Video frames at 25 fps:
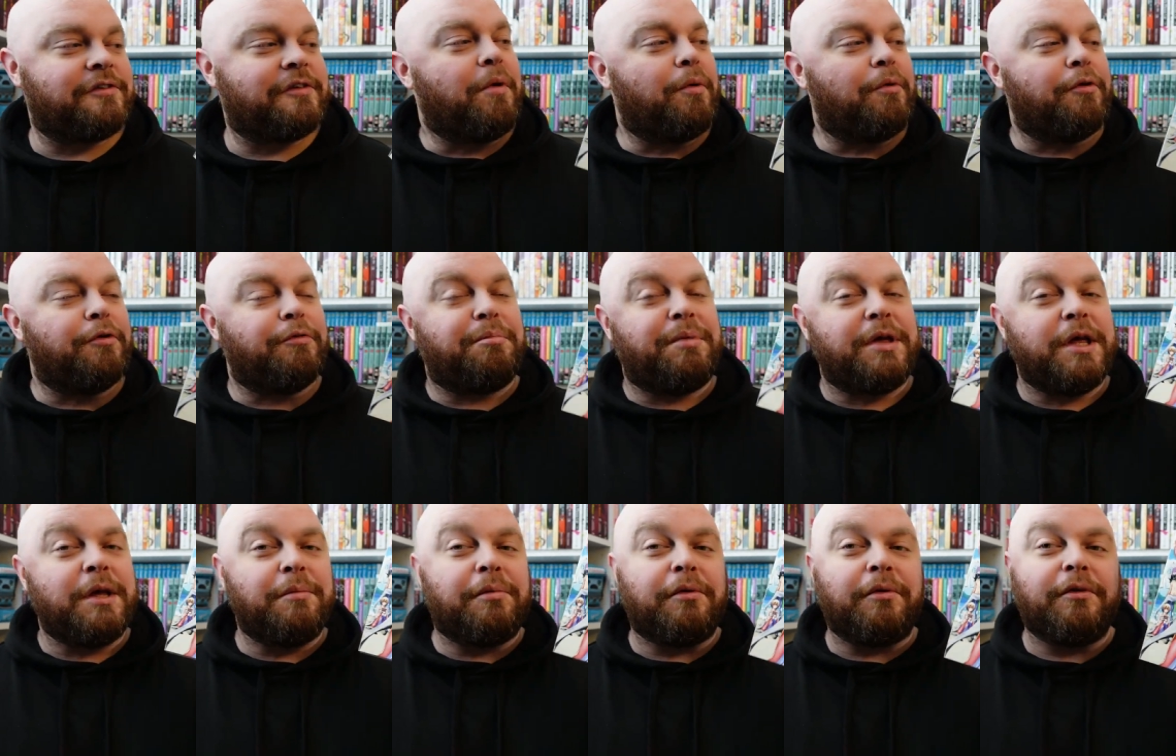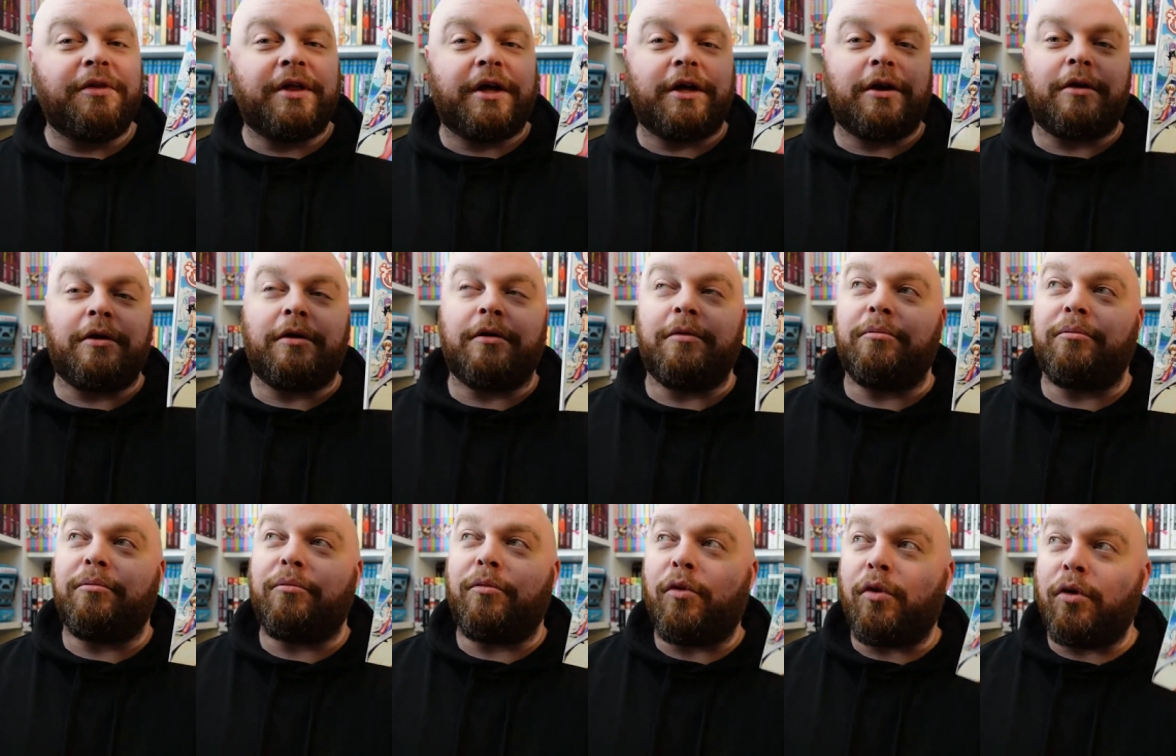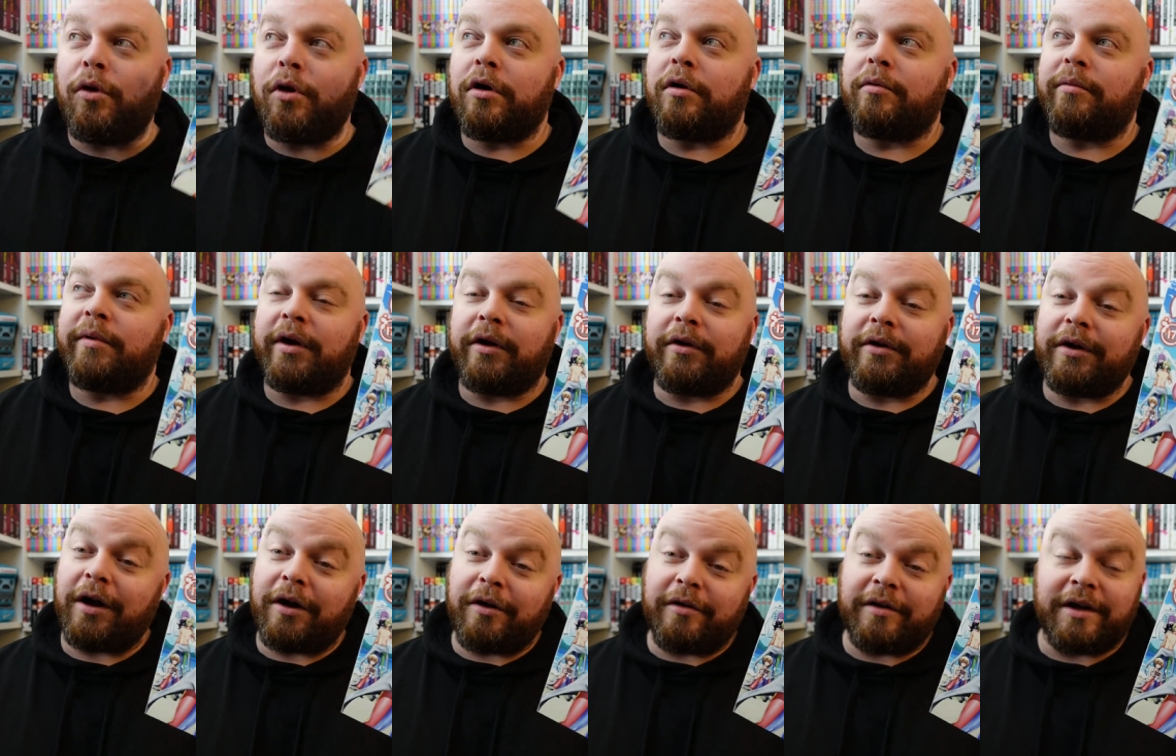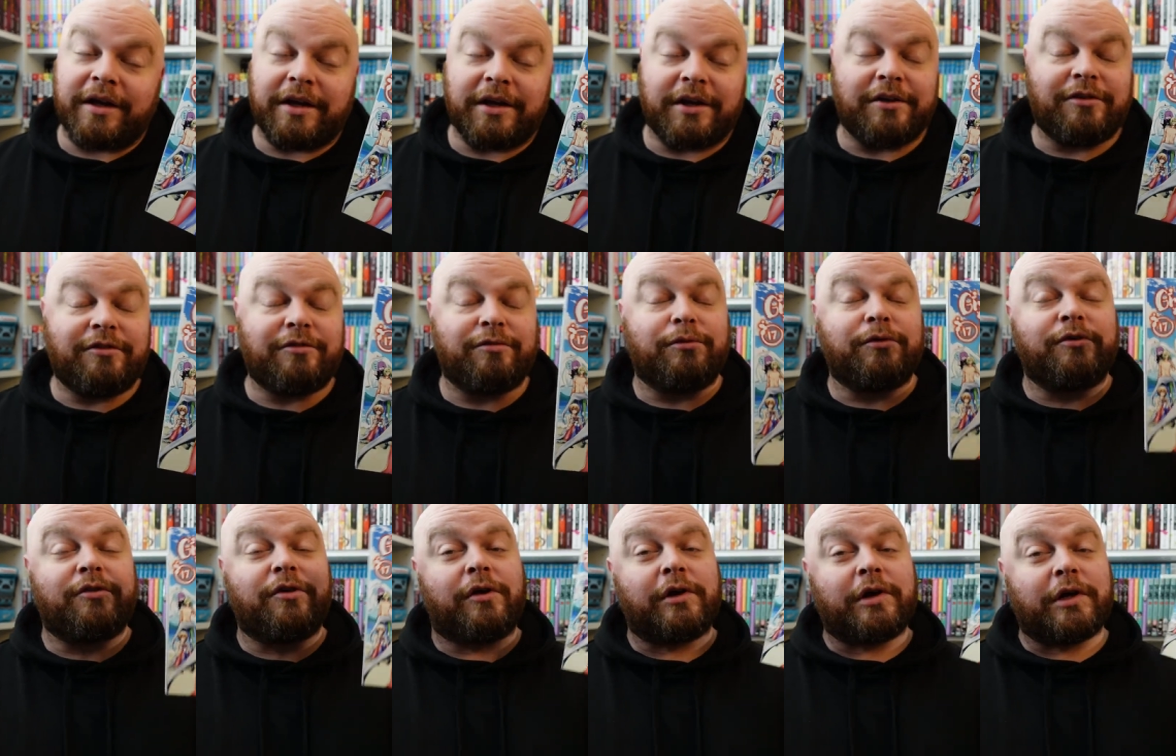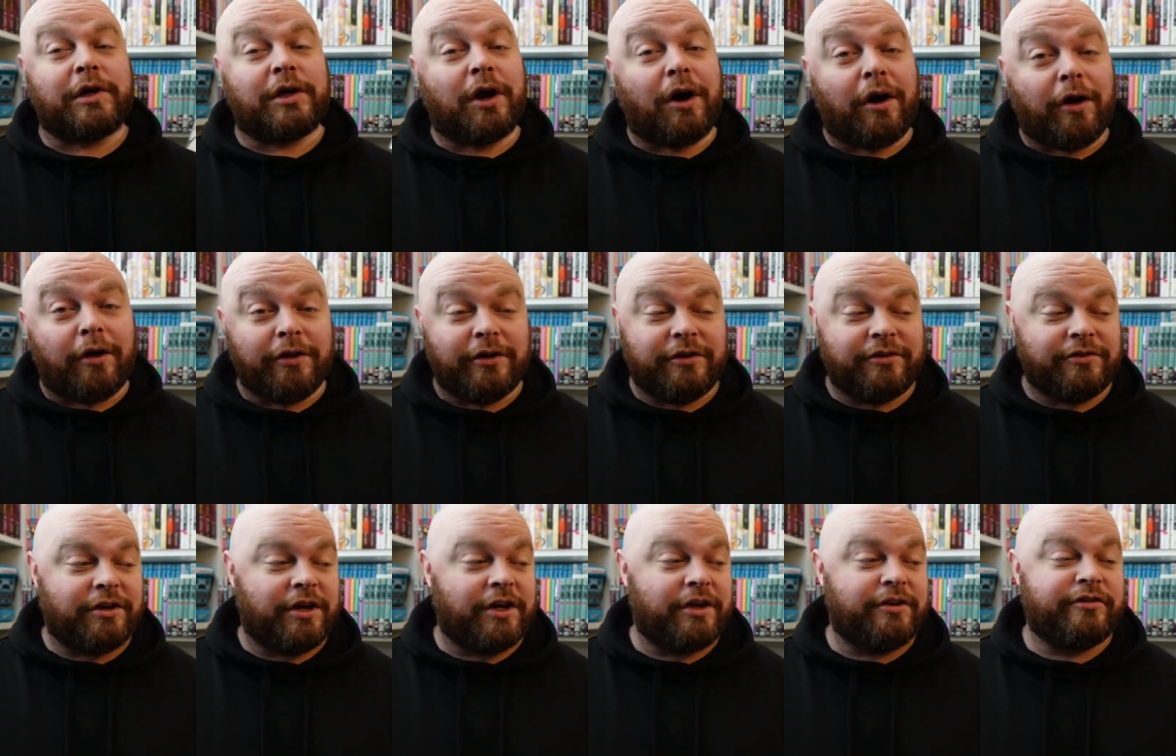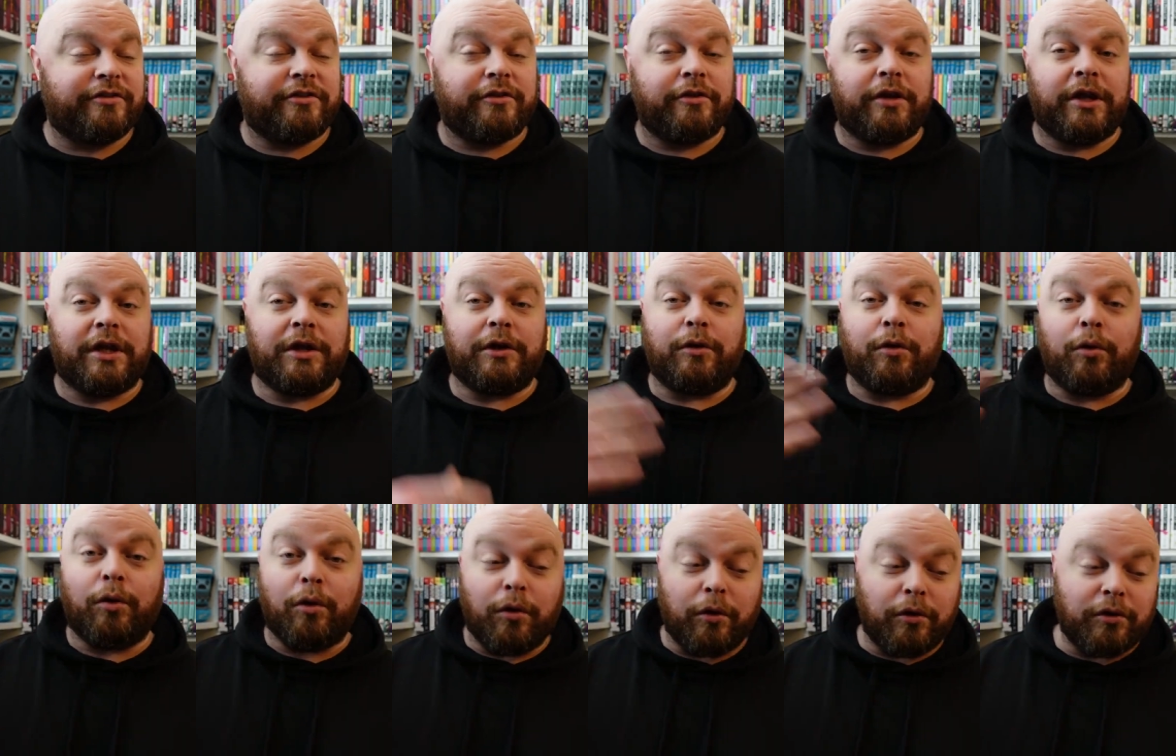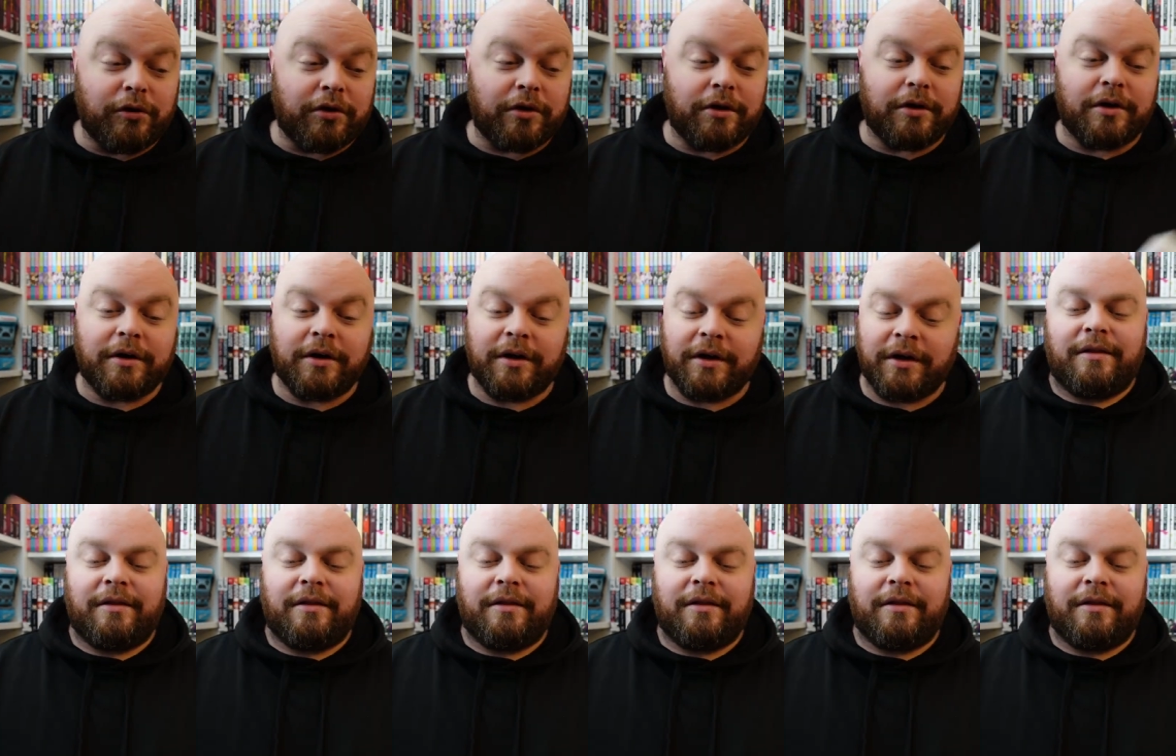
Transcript: but with people that are more around our age, we're talking college age and older,